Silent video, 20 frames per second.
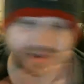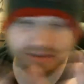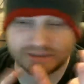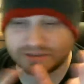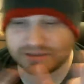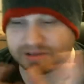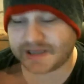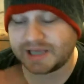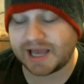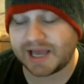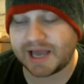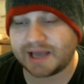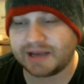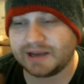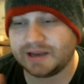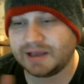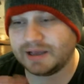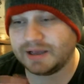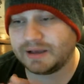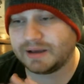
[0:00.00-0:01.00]
and that.
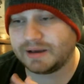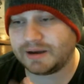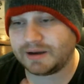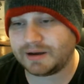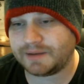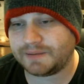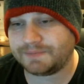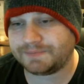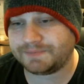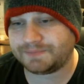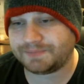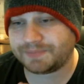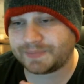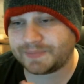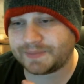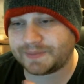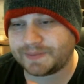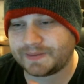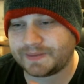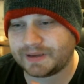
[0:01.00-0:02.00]

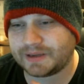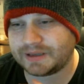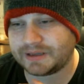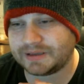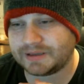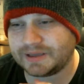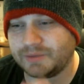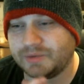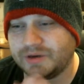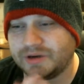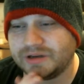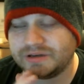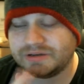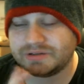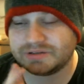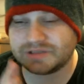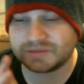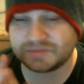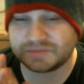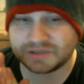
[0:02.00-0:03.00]
They wanted to do
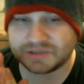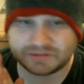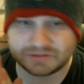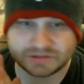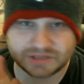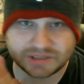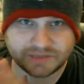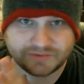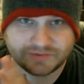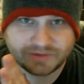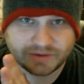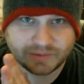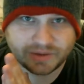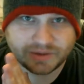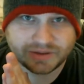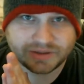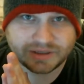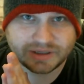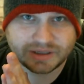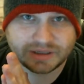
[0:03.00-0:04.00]
something a little different
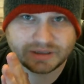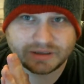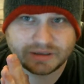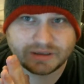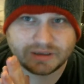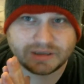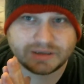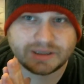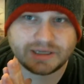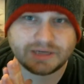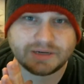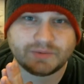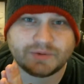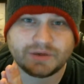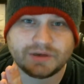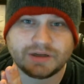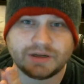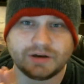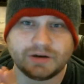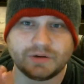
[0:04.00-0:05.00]
with it. They didn't
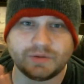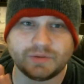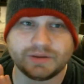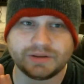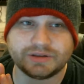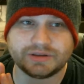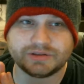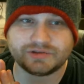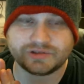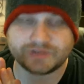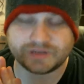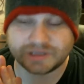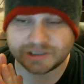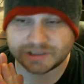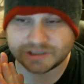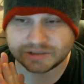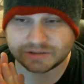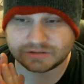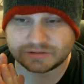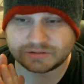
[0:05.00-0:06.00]
want to go with the
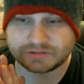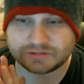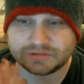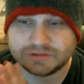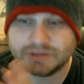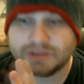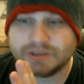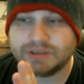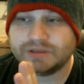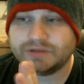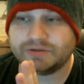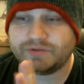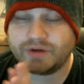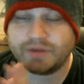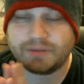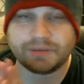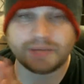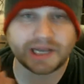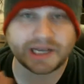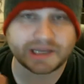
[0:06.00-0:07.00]
traditional
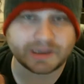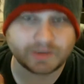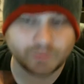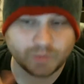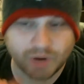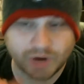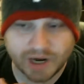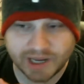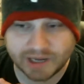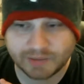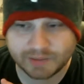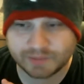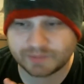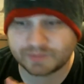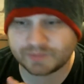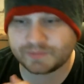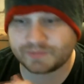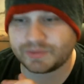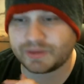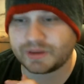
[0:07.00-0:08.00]
red, black, and white.
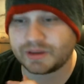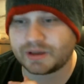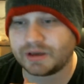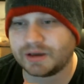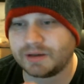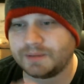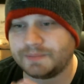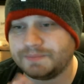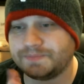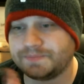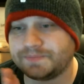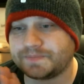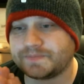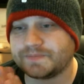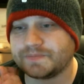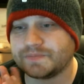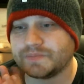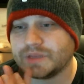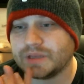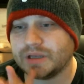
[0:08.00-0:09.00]

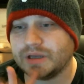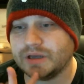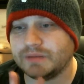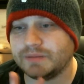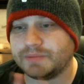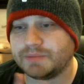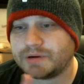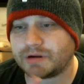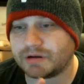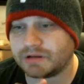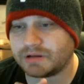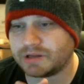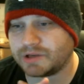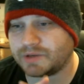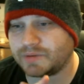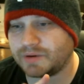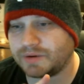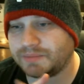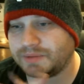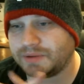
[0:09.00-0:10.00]
But Harley
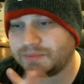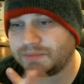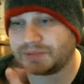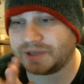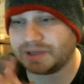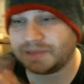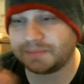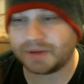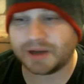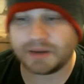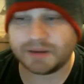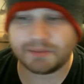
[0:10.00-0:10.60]
Quinn being played by